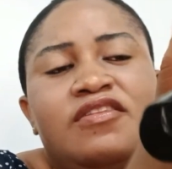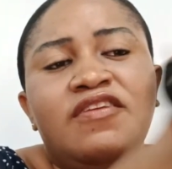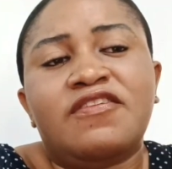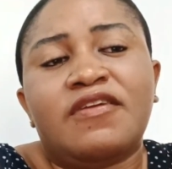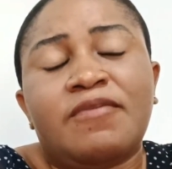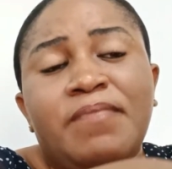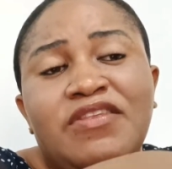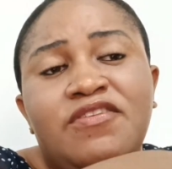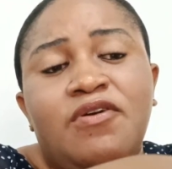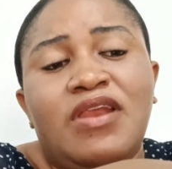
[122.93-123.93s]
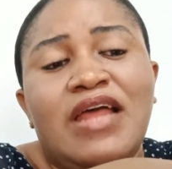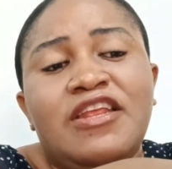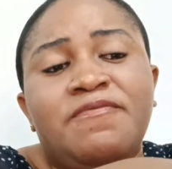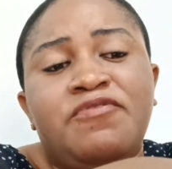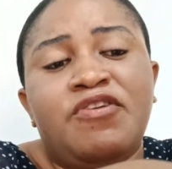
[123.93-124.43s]
This
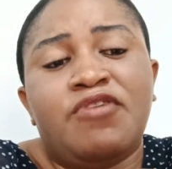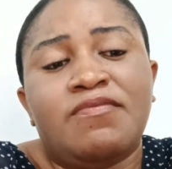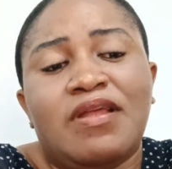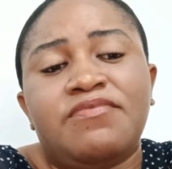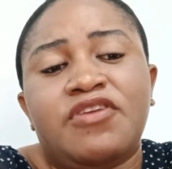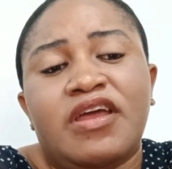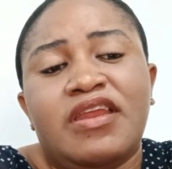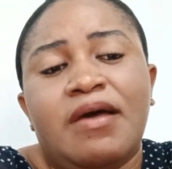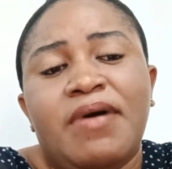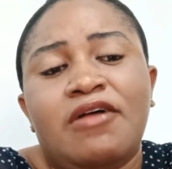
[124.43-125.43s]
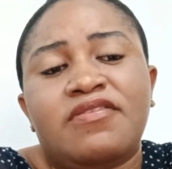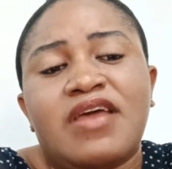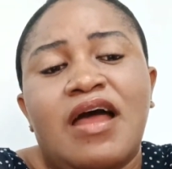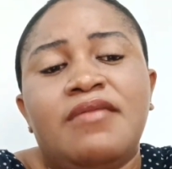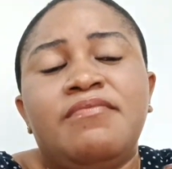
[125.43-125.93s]
serum I'm talking
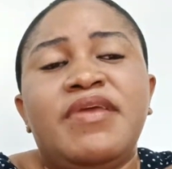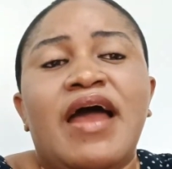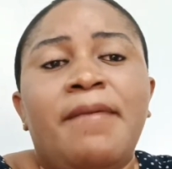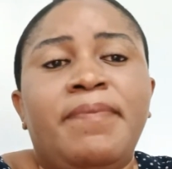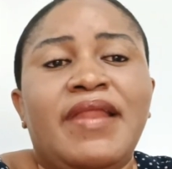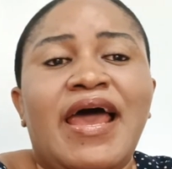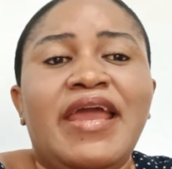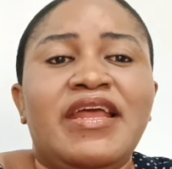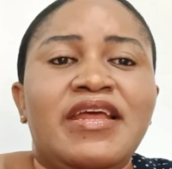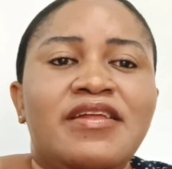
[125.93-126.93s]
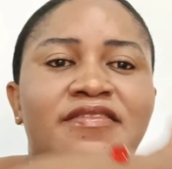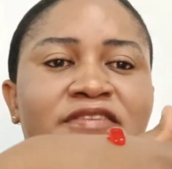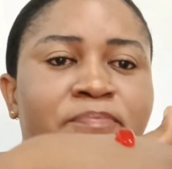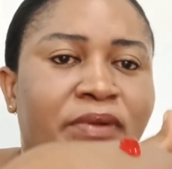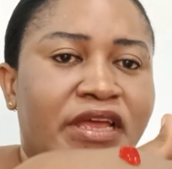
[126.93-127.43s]
about can be applied
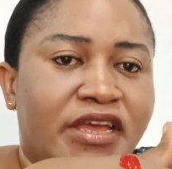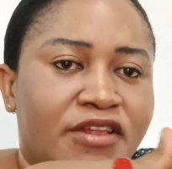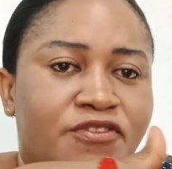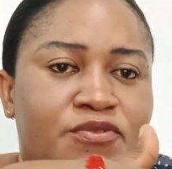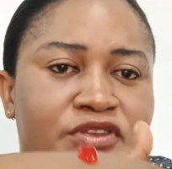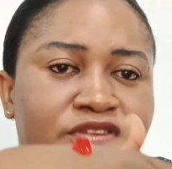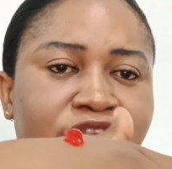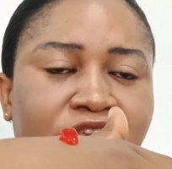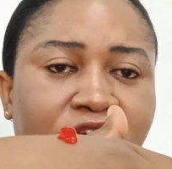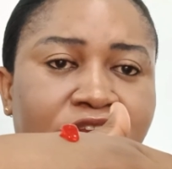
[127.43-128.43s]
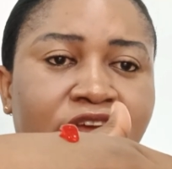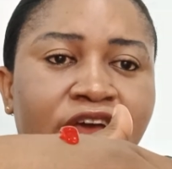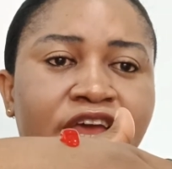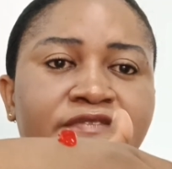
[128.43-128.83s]
deeply into the skin.